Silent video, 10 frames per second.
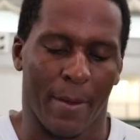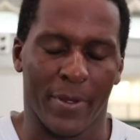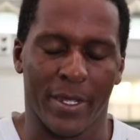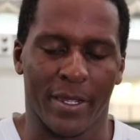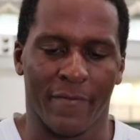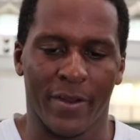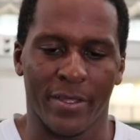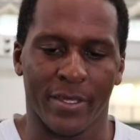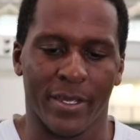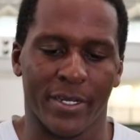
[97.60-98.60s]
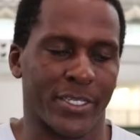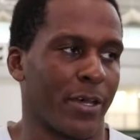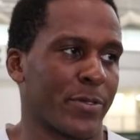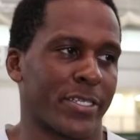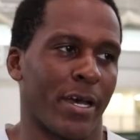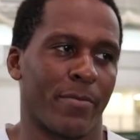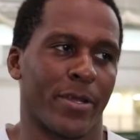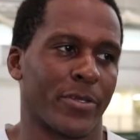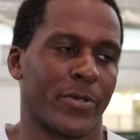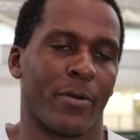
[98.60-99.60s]
I mean, if anything, it just helps us out
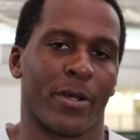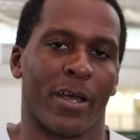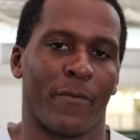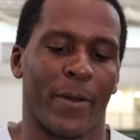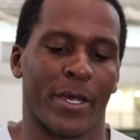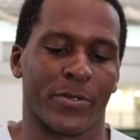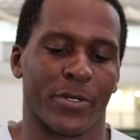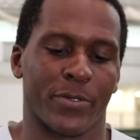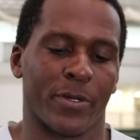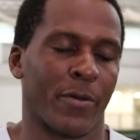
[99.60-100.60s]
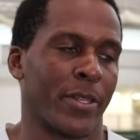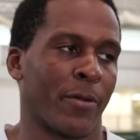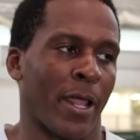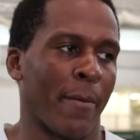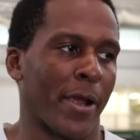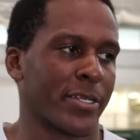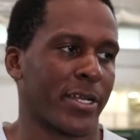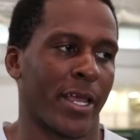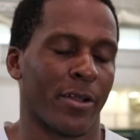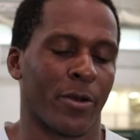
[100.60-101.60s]
because we know we're going to have a pass rush. We know the linebacker is
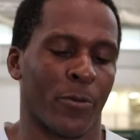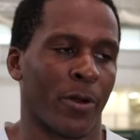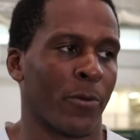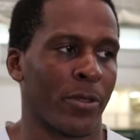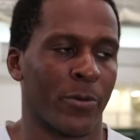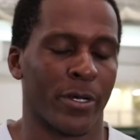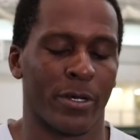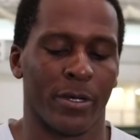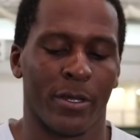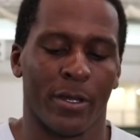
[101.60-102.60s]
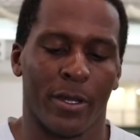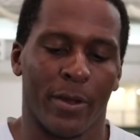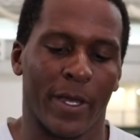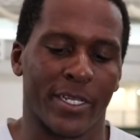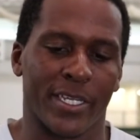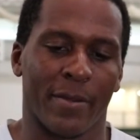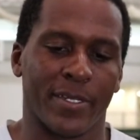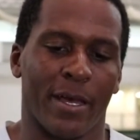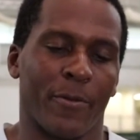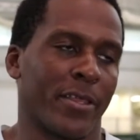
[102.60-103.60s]
going to handle the run really well. But at the same
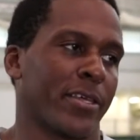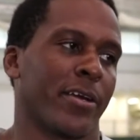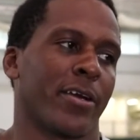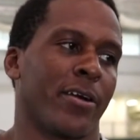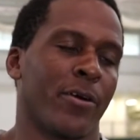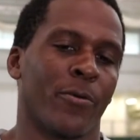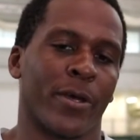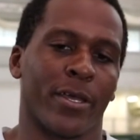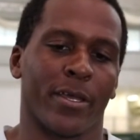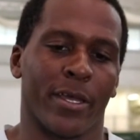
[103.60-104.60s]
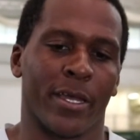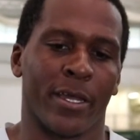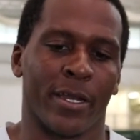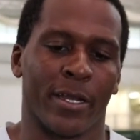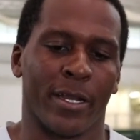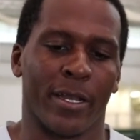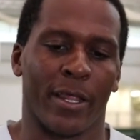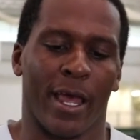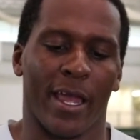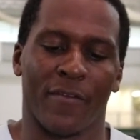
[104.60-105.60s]
time, we have to carry our own weight. And
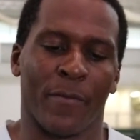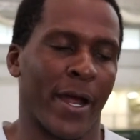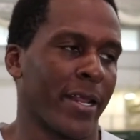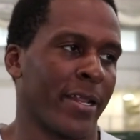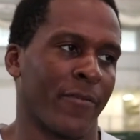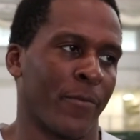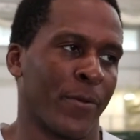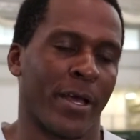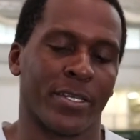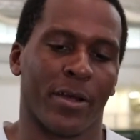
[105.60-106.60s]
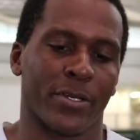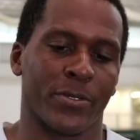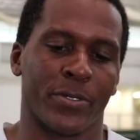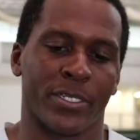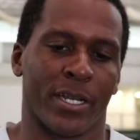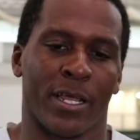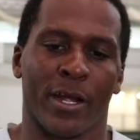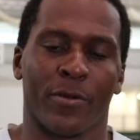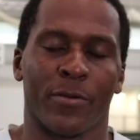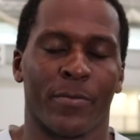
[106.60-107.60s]
everybody that from what I'm talking to, just in the
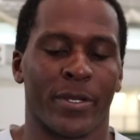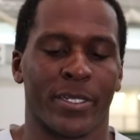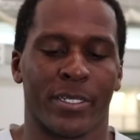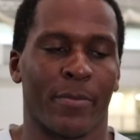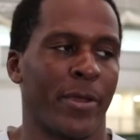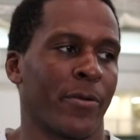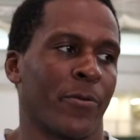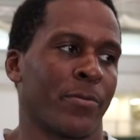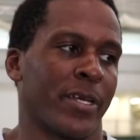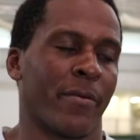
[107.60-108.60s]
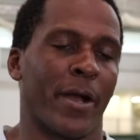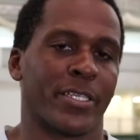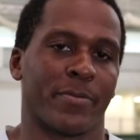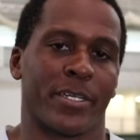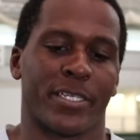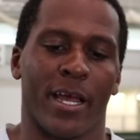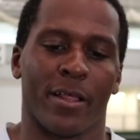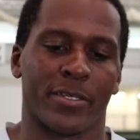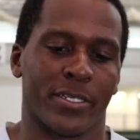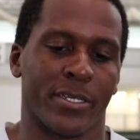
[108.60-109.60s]
locker room and just in the meeting rooms, everybody's up to the
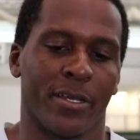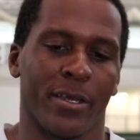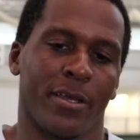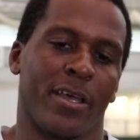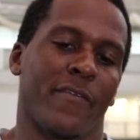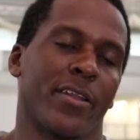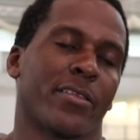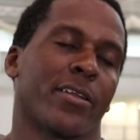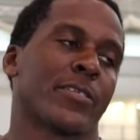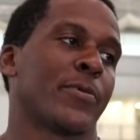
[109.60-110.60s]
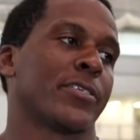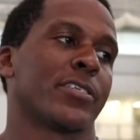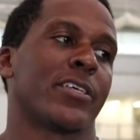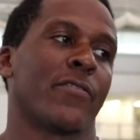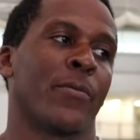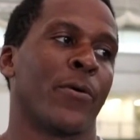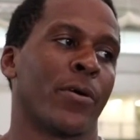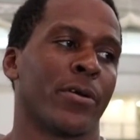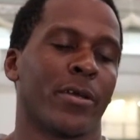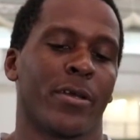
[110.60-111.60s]
challenge. And if anything, that's pushing us even
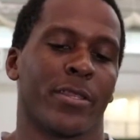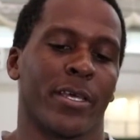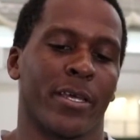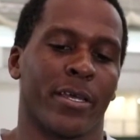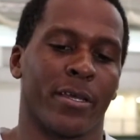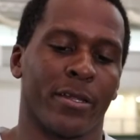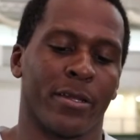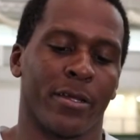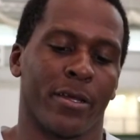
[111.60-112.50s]
more than